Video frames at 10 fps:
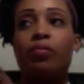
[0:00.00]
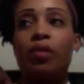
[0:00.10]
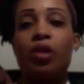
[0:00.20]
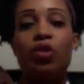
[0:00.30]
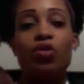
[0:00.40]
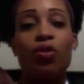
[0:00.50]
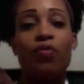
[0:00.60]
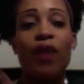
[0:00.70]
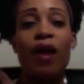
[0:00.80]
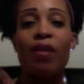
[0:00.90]
So
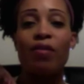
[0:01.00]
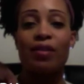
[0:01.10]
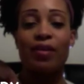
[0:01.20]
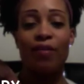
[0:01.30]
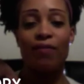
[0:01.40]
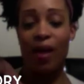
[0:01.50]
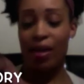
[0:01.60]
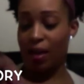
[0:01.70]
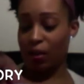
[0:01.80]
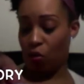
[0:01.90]
5 hours later, I
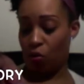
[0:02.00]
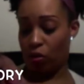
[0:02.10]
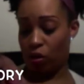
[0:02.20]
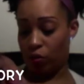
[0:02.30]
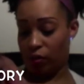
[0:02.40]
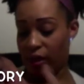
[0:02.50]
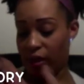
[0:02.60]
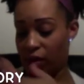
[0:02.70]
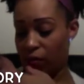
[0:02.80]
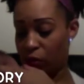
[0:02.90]
finally got to hold her, and it was like
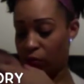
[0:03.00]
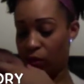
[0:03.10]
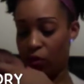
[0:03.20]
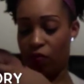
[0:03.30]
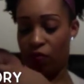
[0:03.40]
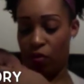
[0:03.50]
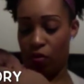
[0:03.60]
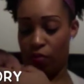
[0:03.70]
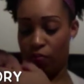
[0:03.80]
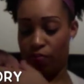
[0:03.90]
the most beautiful,
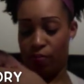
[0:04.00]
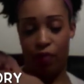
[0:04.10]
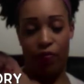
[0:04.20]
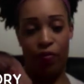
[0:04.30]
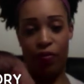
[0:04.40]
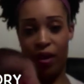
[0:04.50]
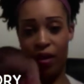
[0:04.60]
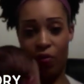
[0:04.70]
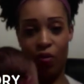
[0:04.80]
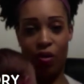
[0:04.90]
beautiful thing in
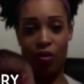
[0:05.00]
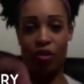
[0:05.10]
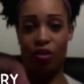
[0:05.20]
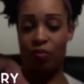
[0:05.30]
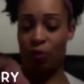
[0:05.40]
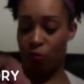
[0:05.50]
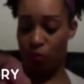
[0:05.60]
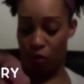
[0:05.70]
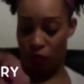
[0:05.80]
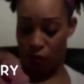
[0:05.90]
the world. She's the most
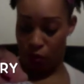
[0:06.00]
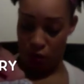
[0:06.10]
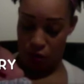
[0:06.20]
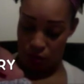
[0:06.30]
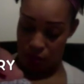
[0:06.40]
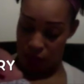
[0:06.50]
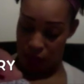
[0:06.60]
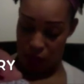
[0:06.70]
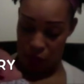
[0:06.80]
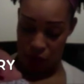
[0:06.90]
beautiful girl to me
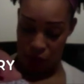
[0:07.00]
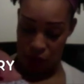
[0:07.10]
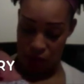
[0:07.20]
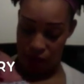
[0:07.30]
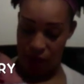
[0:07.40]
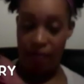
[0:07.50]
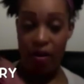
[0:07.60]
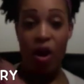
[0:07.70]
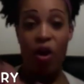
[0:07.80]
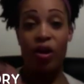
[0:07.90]
in the world.
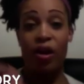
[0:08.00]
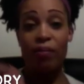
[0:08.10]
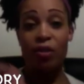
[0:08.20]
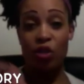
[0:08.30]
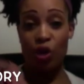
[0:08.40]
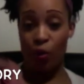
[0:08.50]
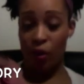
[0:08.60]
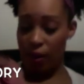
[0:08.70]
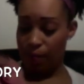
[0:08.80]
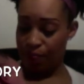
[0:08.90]
Her name is
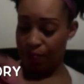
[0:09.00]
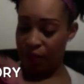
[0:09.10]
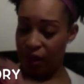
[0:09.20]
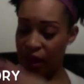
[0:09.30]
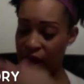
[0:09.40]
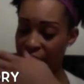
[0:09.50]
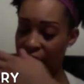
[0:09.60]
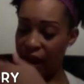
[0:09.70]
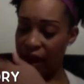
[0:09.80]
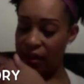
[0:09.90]
Zoe,
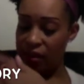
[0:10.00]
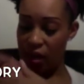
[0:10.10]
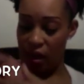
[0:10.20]
and